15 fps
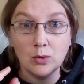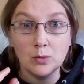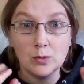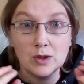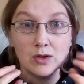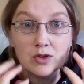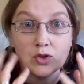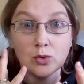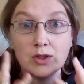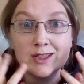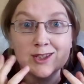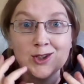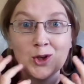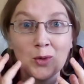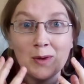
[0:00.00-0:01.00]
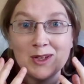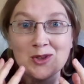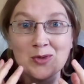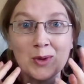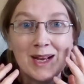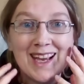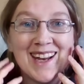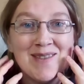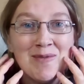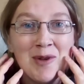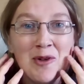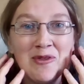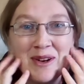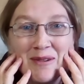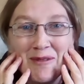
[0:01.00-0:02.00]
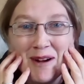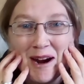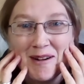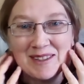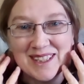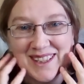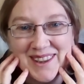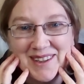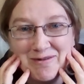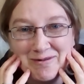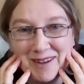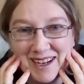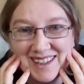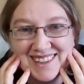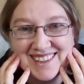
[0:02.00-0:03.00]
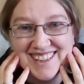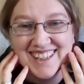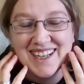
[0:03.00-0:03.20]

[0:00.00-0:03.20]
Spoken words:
there's only so much we can move around in the face.